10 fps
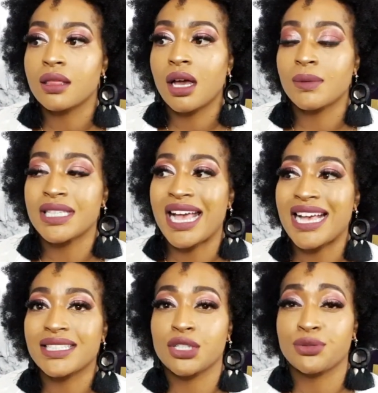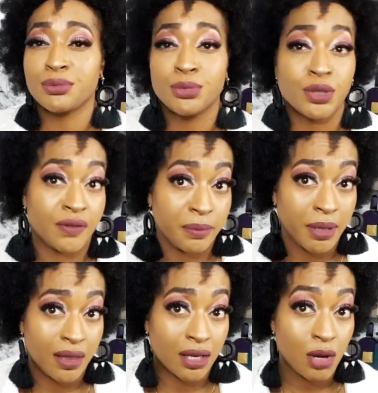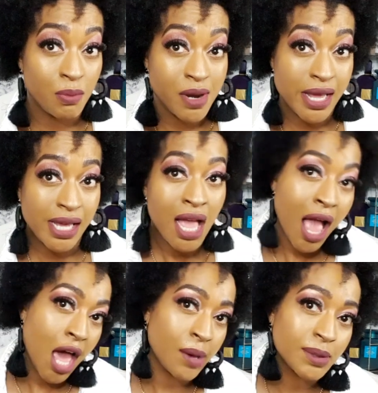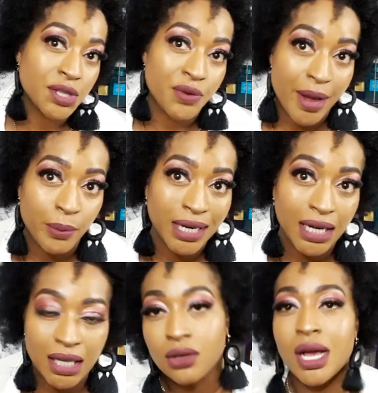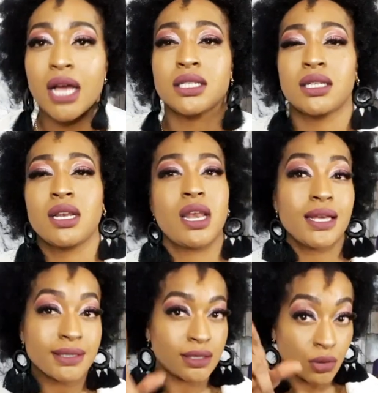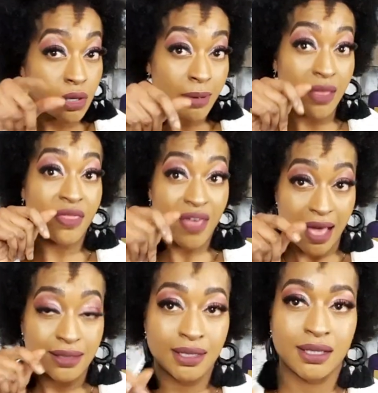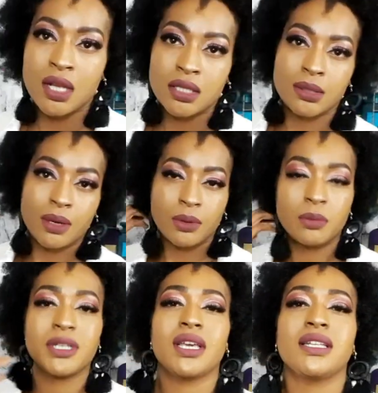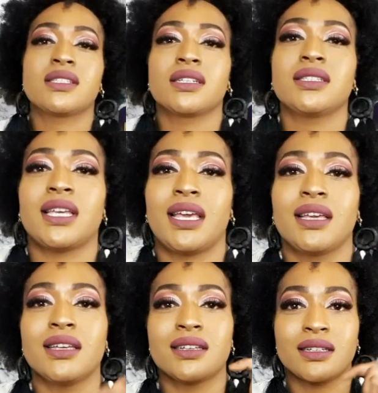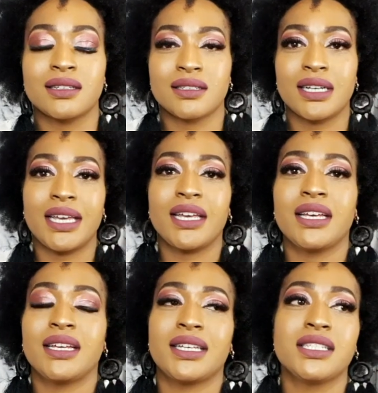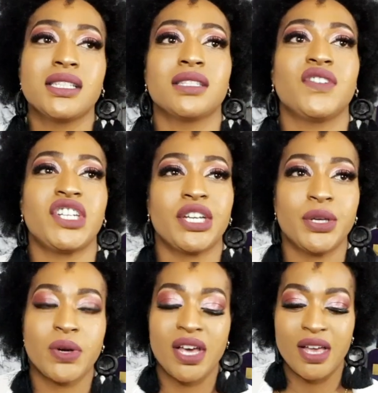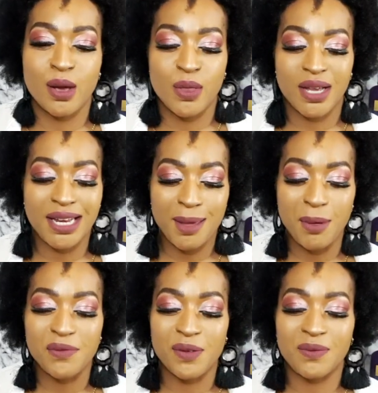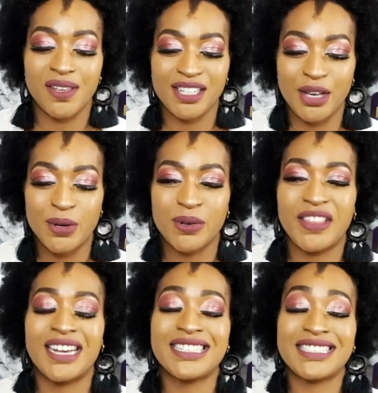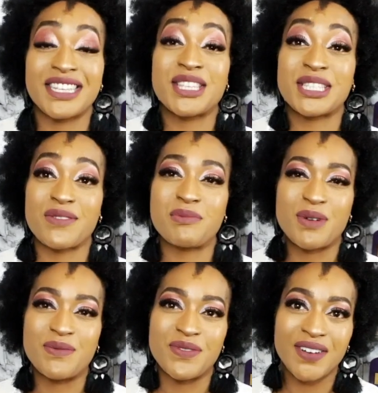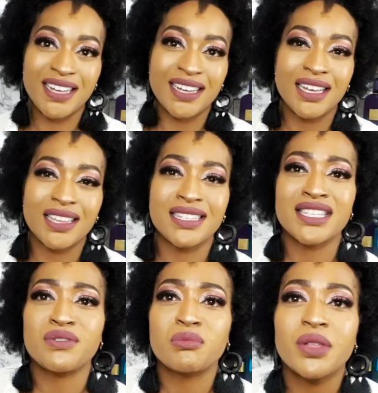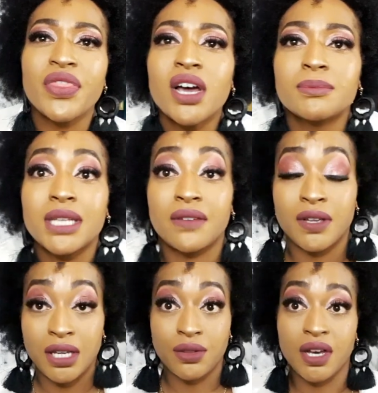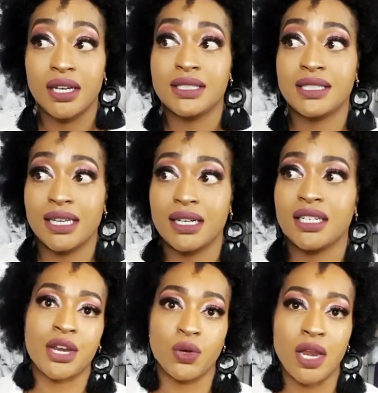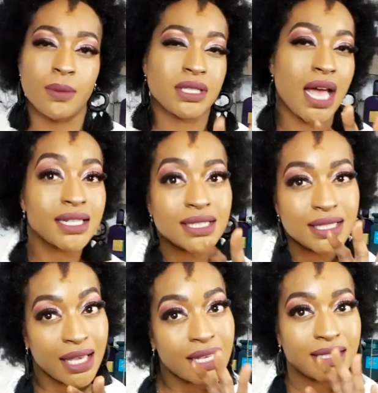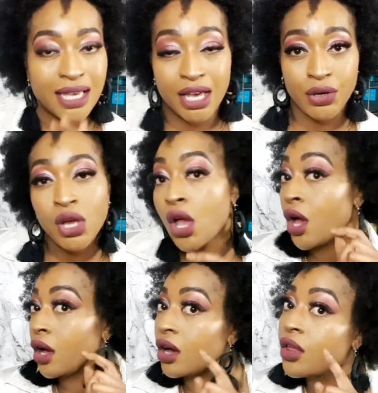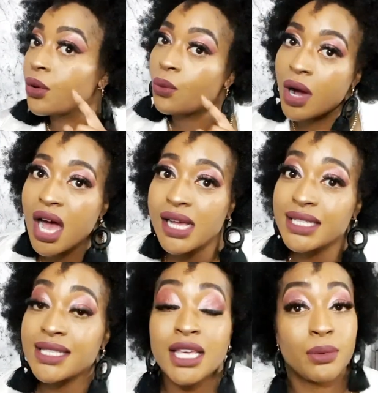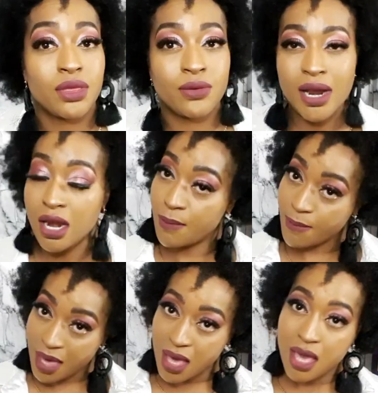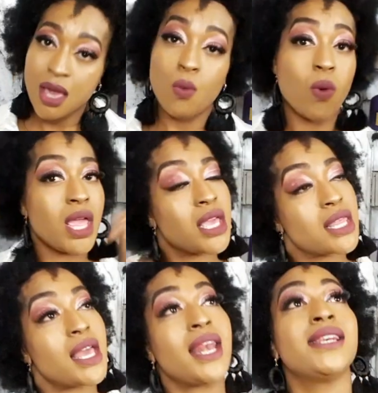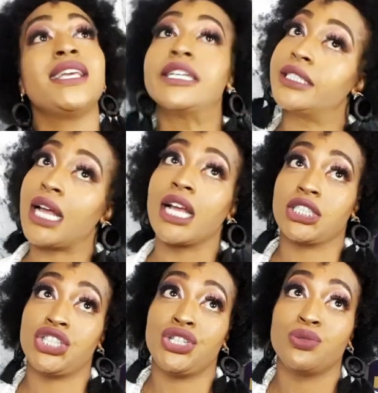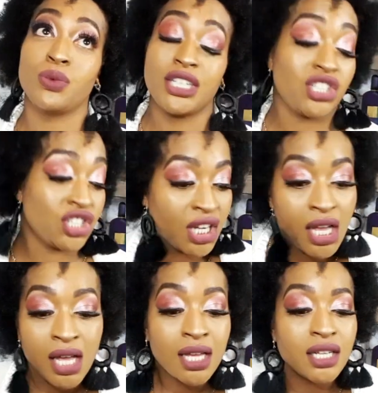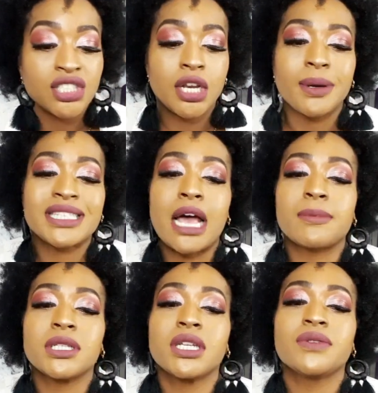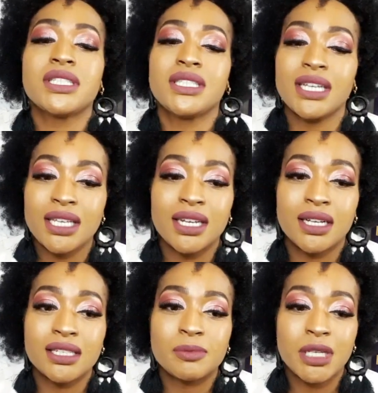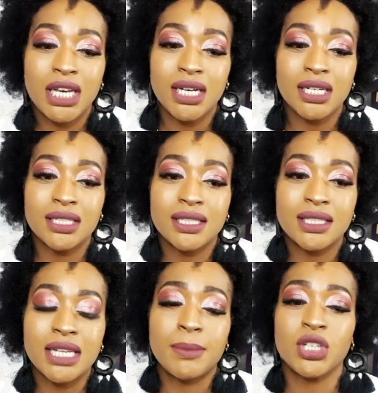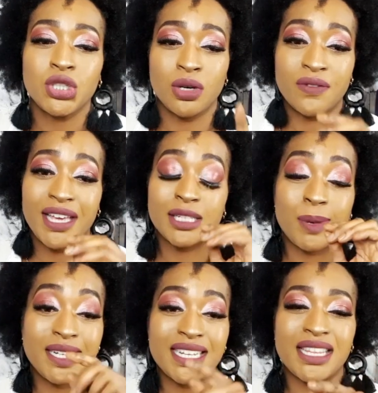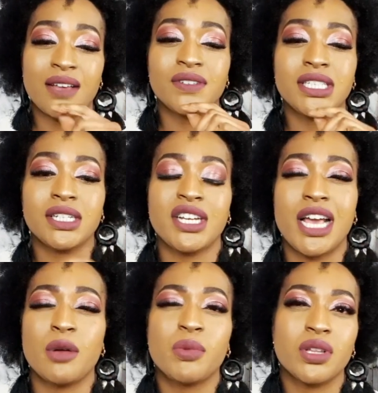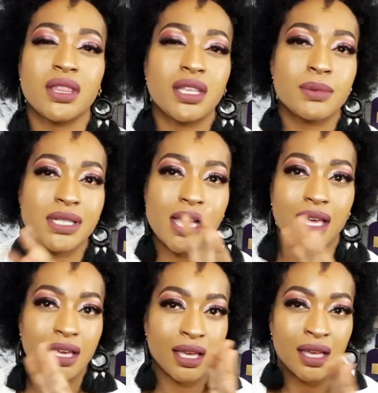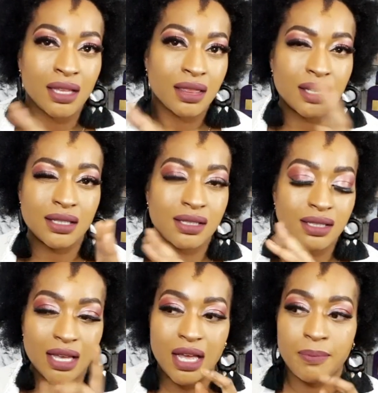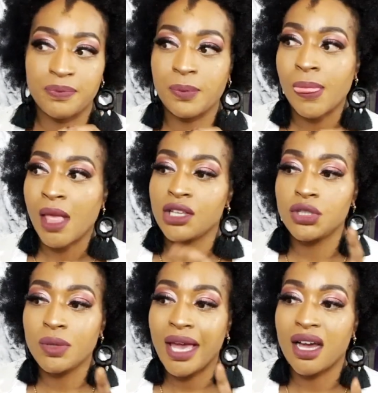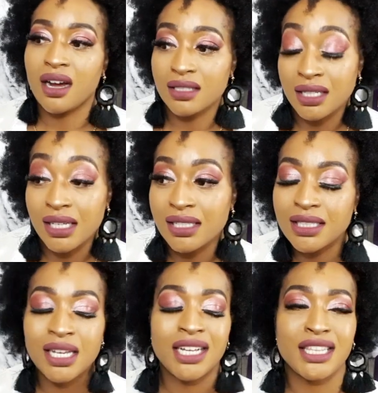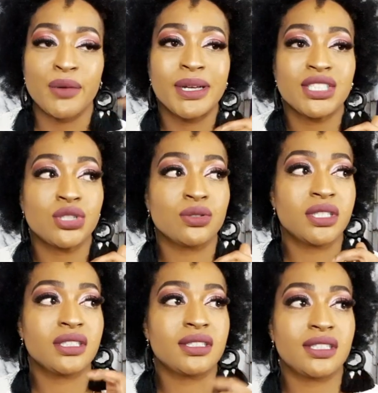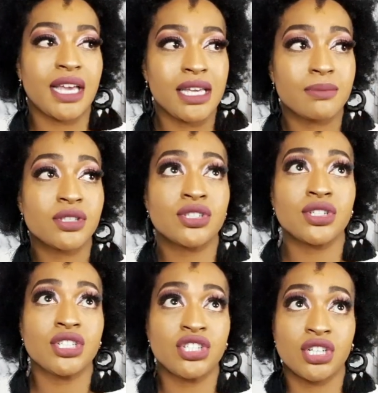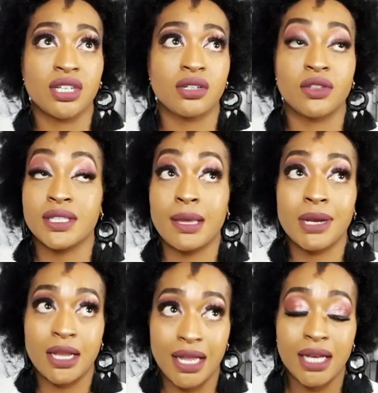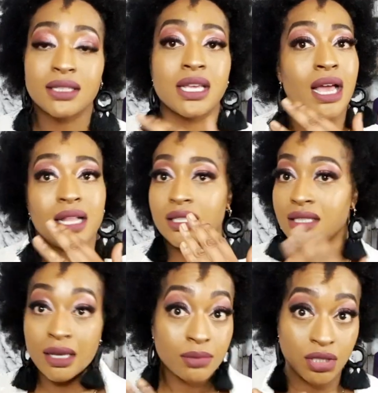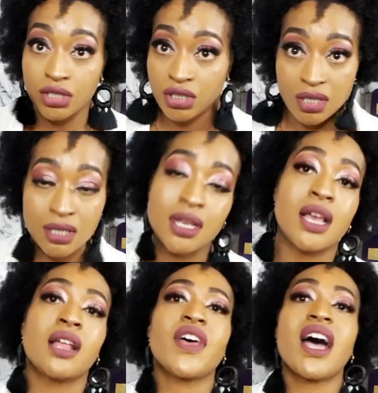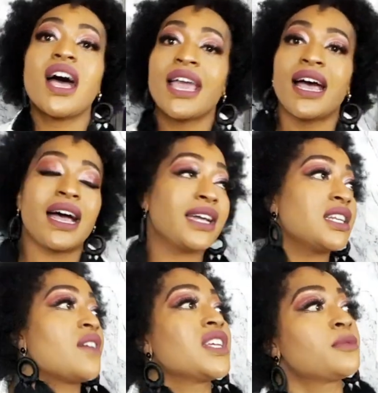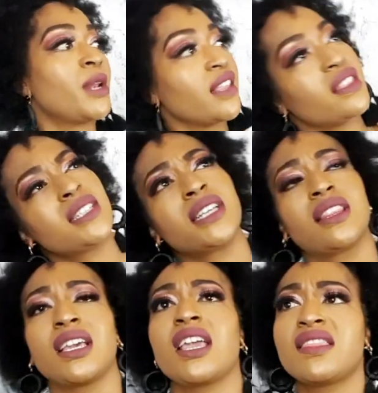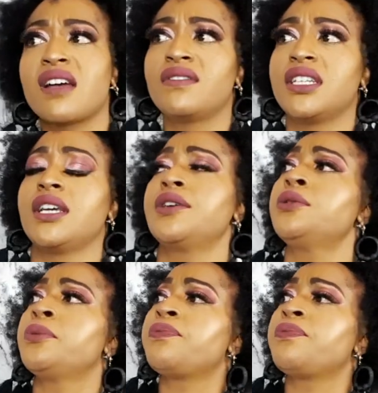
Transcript: I was asked to remove it by the company and I was threatened with legal action. Let's talk about that. So I will be inserting into this video the clip of the video that I did, the 7-month update video that I did, and I was asked to take it down. Otherwise, they were threatening me with legal action, which, you know, is absolutely ridiculous because I'm not sure if I explained it in that video now, but there was like this UK artist that went to the same surgeon or the same clinics. It had the same surgeons that I had, and I've explained this, I think, in that video.